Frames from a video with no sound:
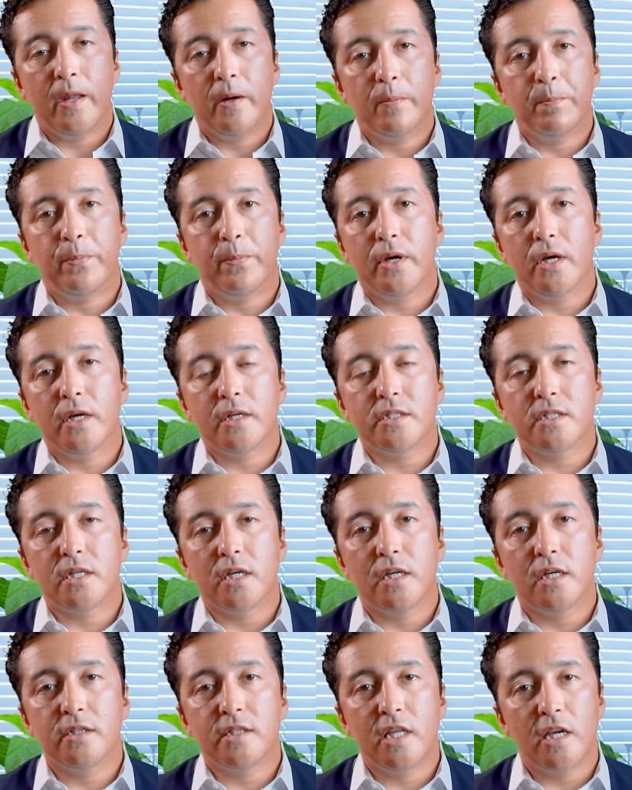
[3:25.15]
But
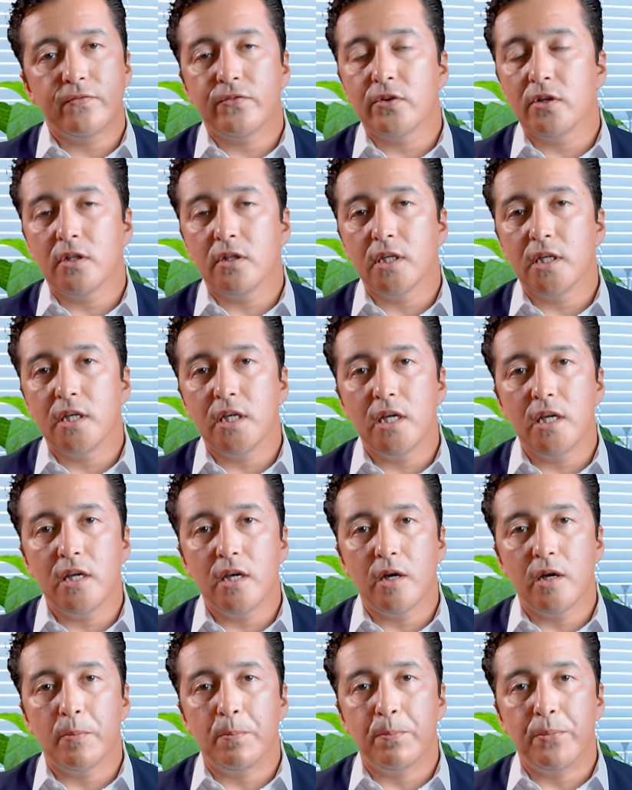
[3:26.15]
uh,
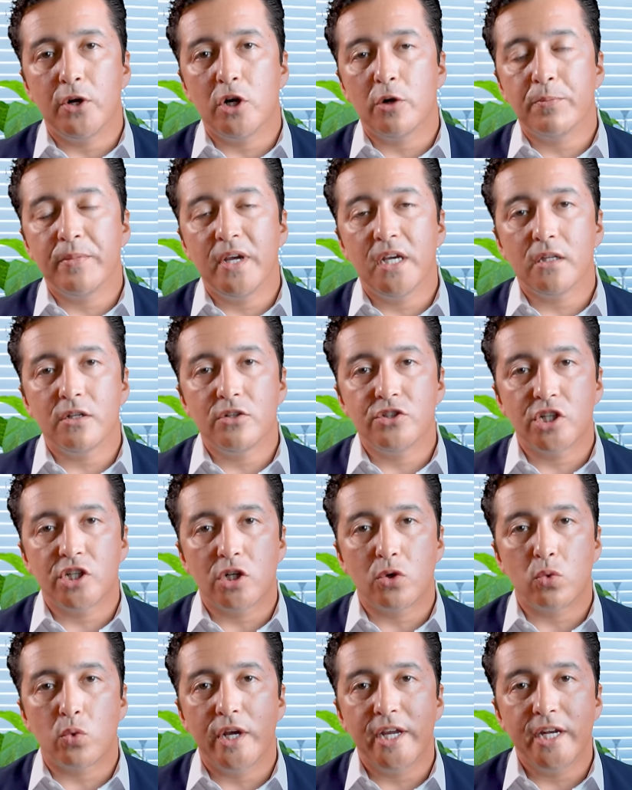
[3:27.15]
definitely, uh, bitter melon is a
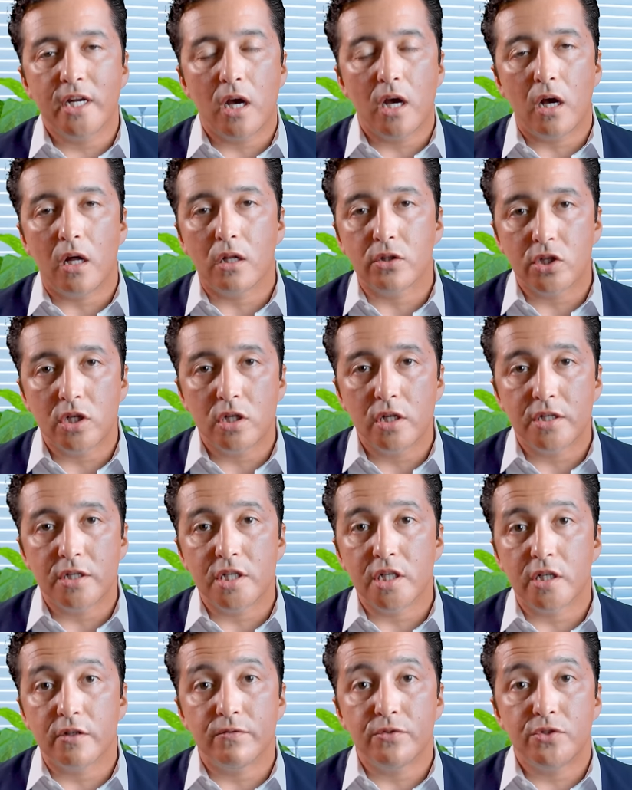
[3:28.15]
great
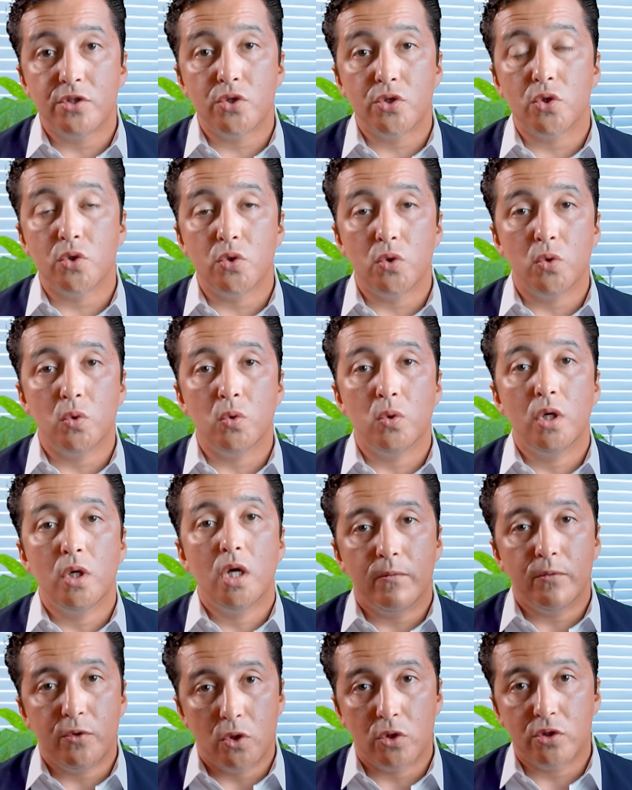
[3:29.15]
alternative to
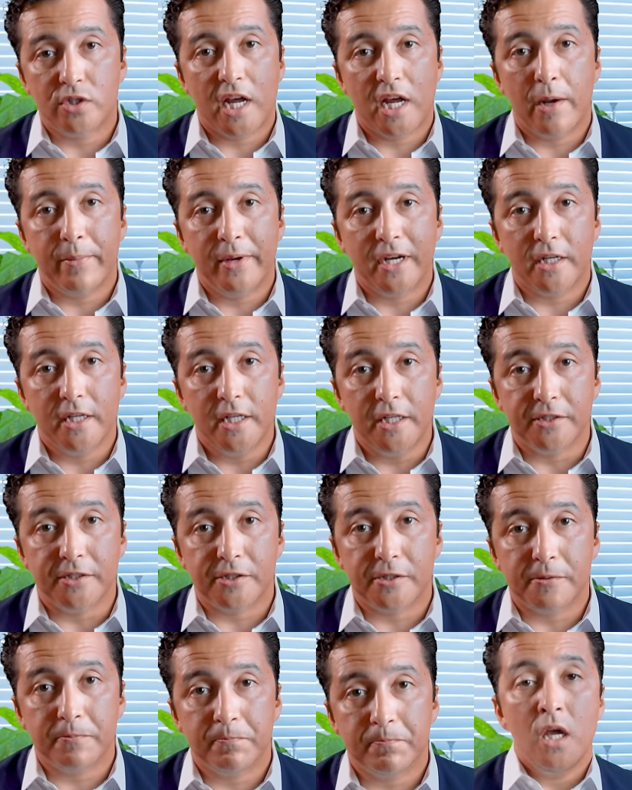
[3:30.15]
your diabetic
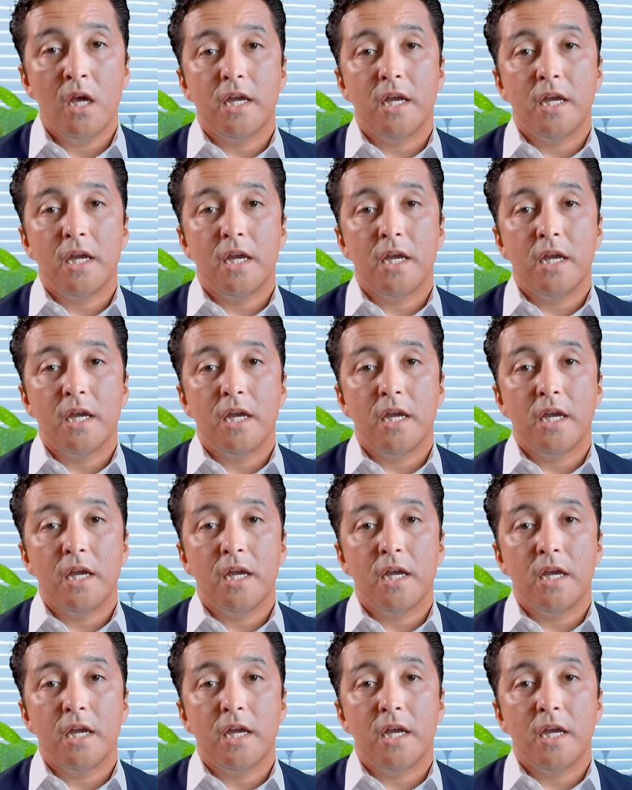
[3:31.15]
needs.